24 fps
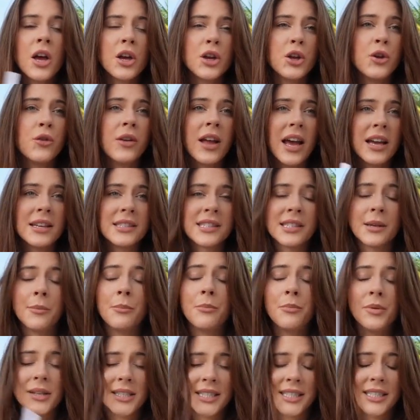You get some
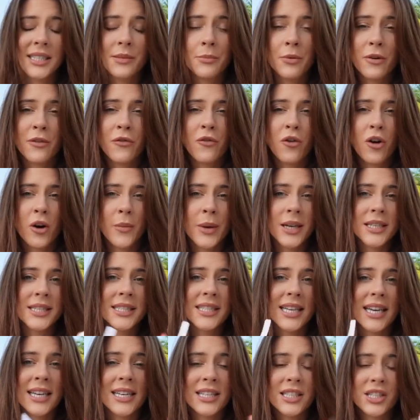beastly
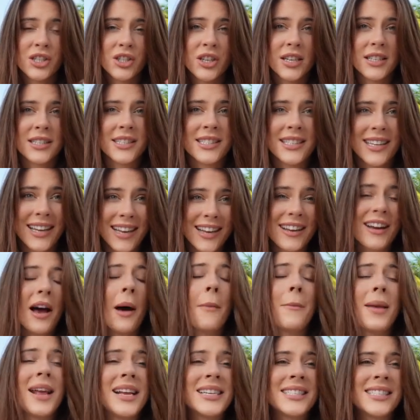performance. It is just
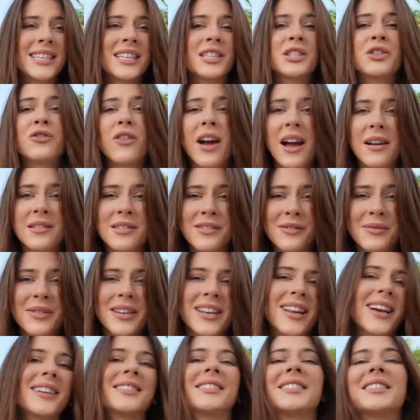amazing, drives women
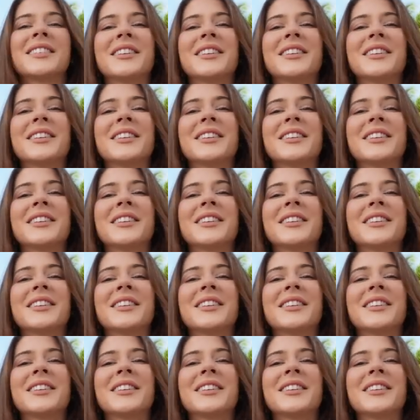nuts